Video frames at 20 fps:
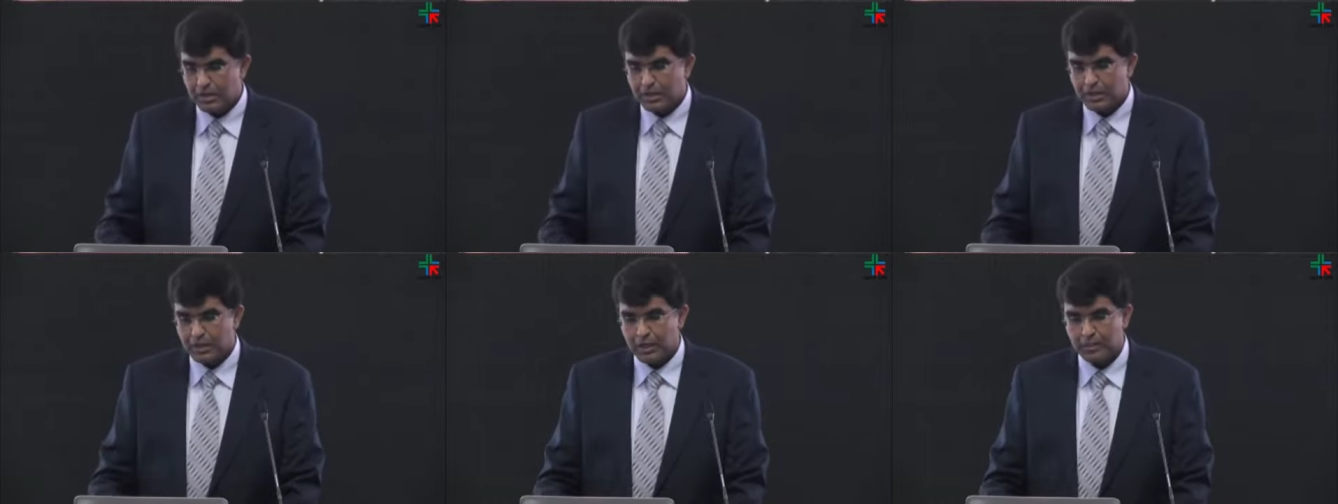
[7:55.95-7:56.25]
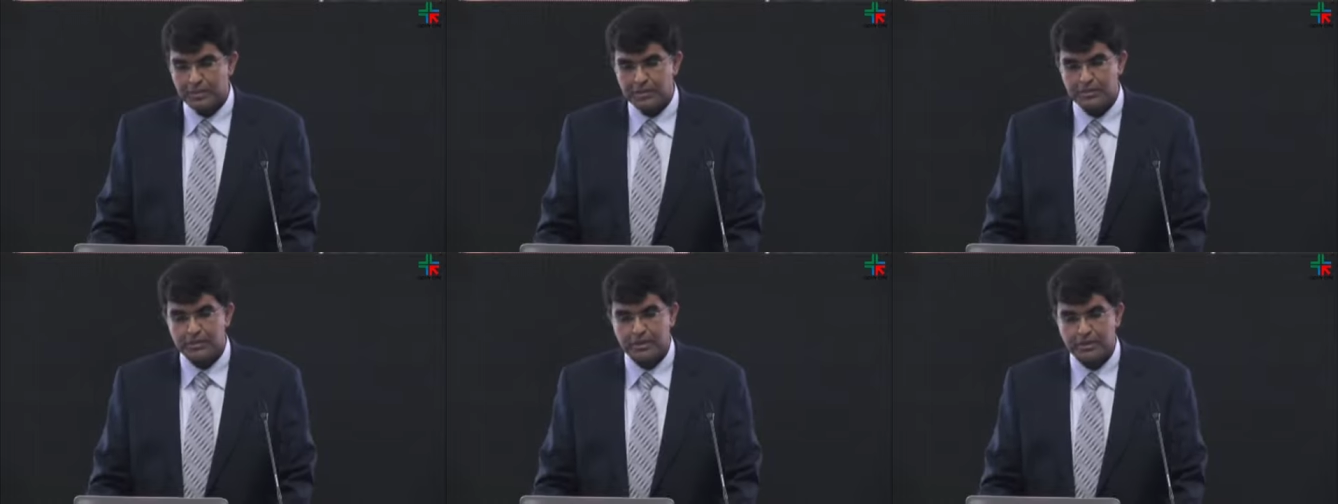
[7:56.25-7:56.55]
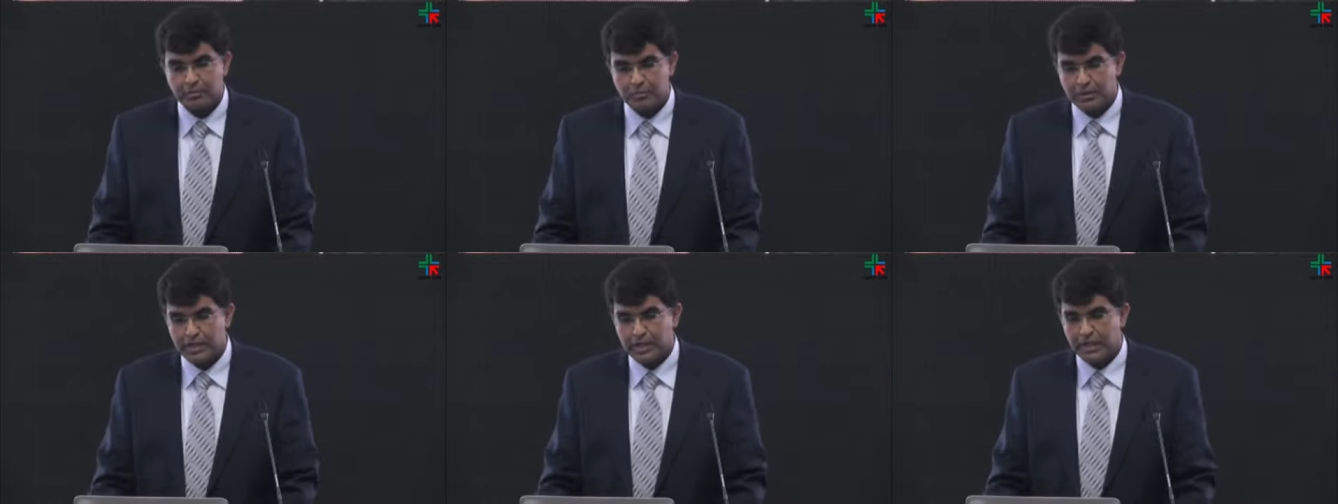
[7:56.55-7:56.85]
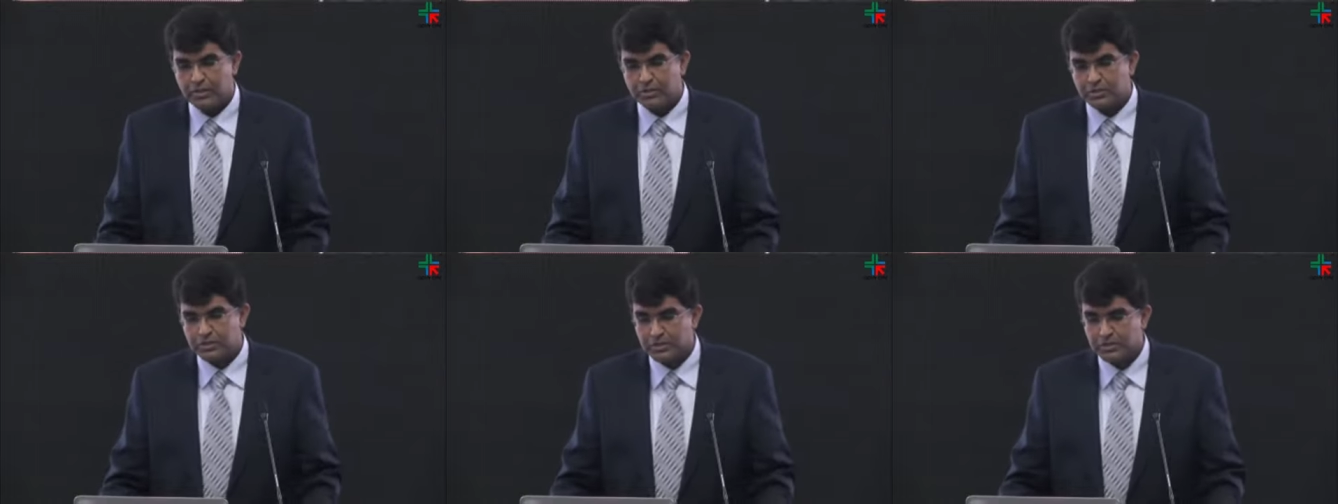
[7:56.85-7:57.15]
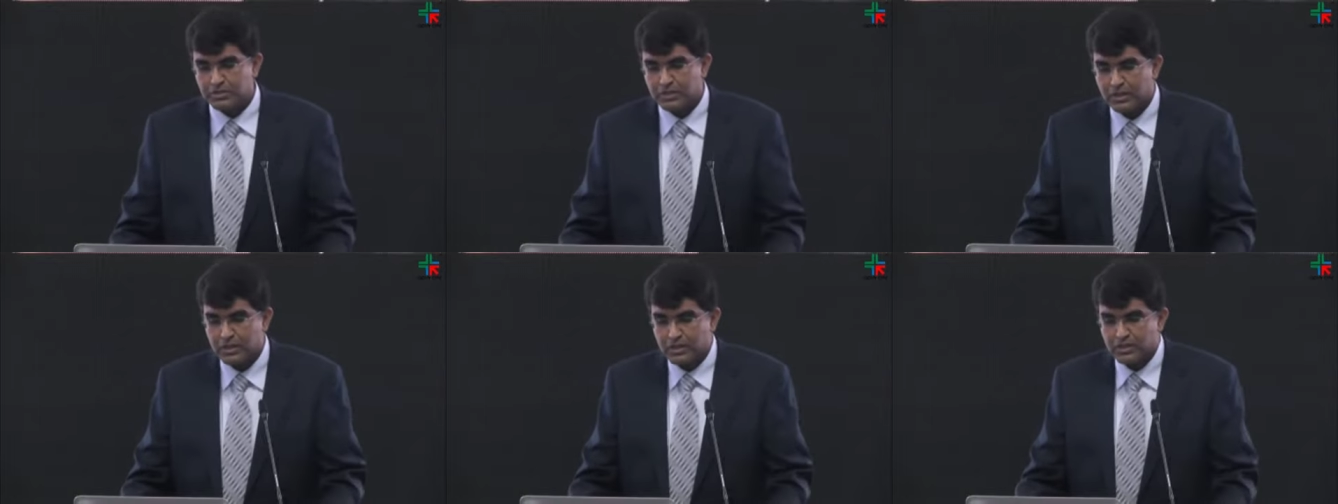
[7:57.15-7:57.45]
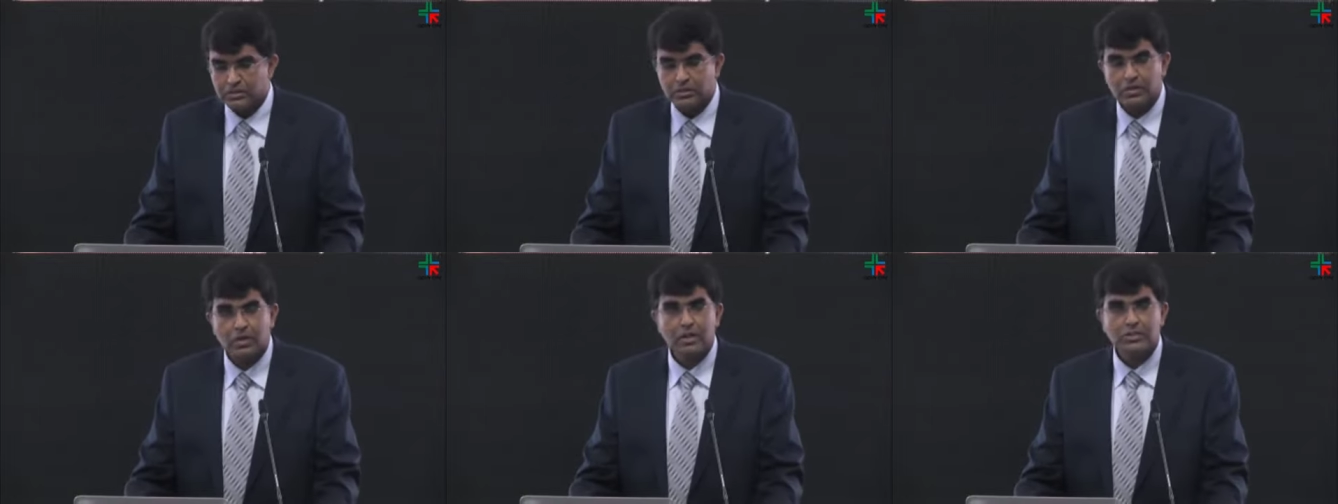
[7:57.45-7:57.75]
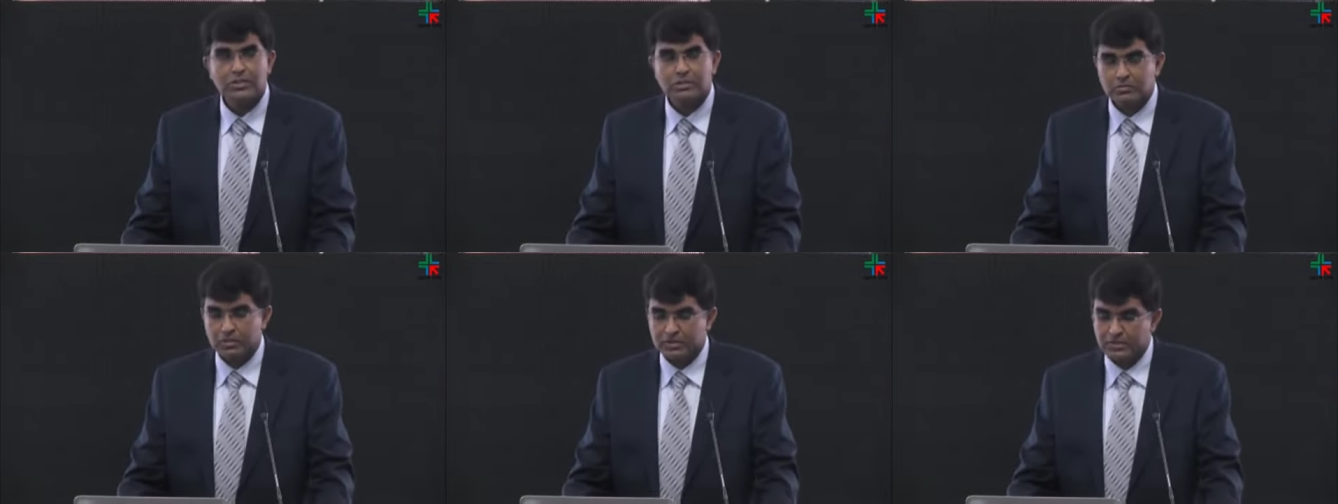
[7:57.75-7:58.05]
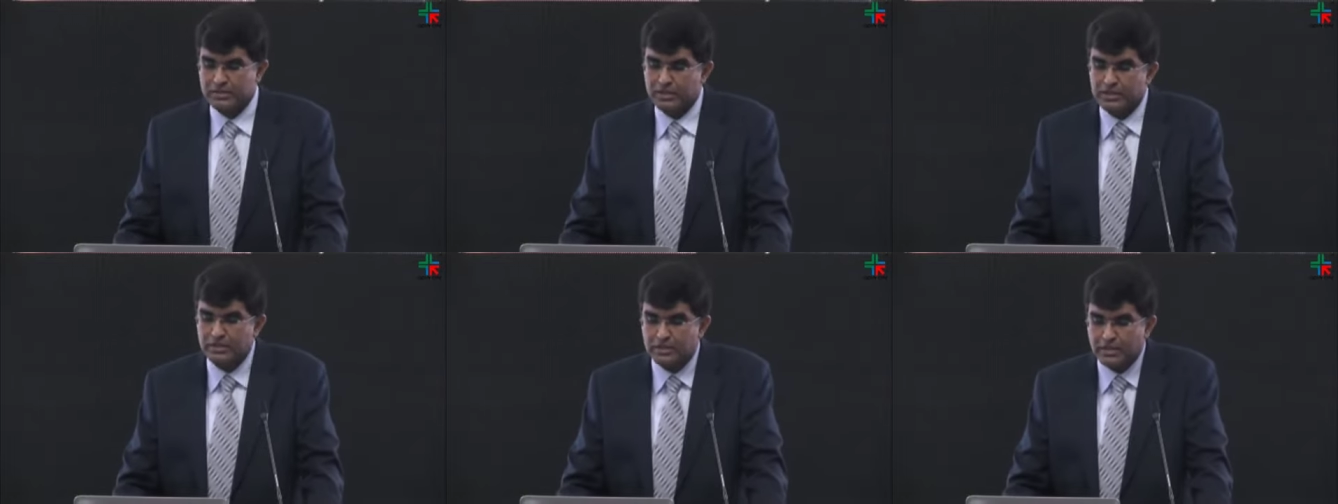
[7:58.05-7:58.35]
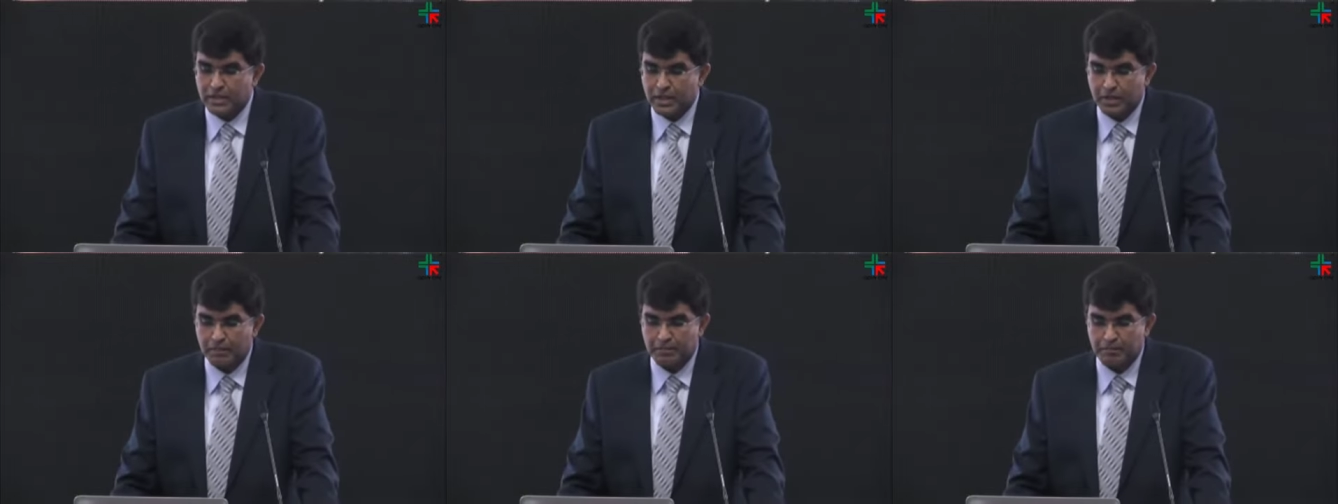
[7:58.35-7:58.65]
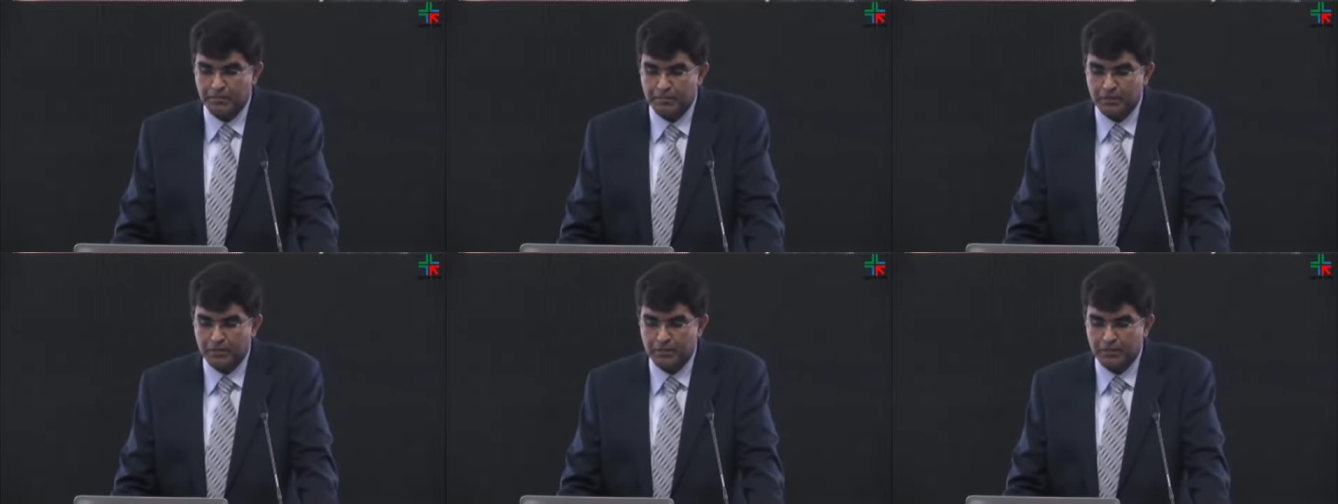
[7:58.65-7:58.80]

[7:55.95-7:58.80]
Coming to hemodilution, the logic was that